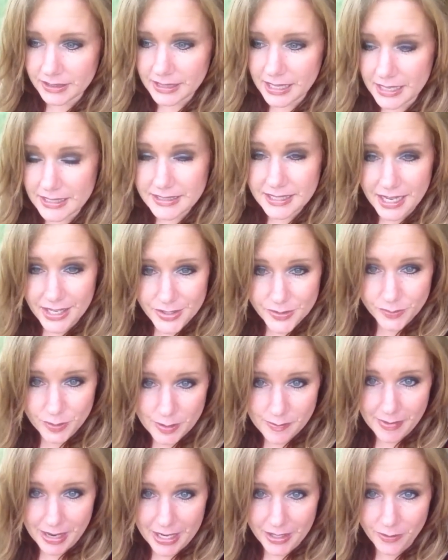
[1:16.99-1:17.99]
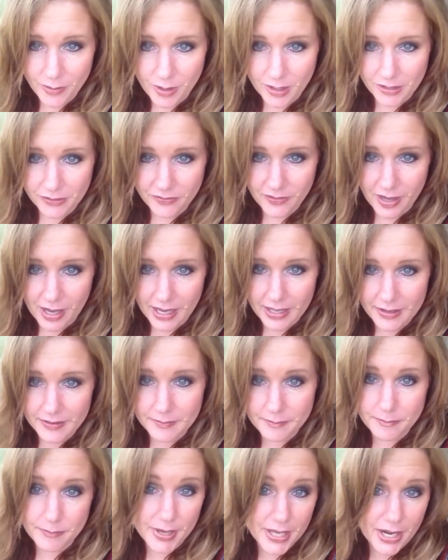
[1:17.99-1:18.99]
that does remain qualified
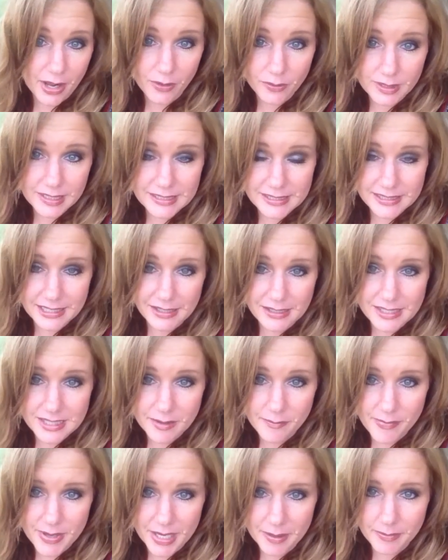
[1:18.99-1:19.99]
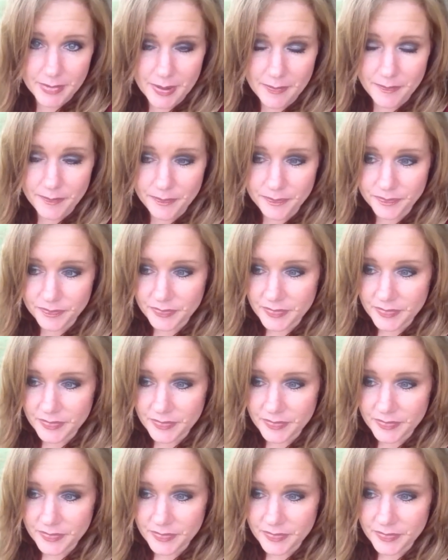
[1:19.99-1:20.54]
but only sells the minimum,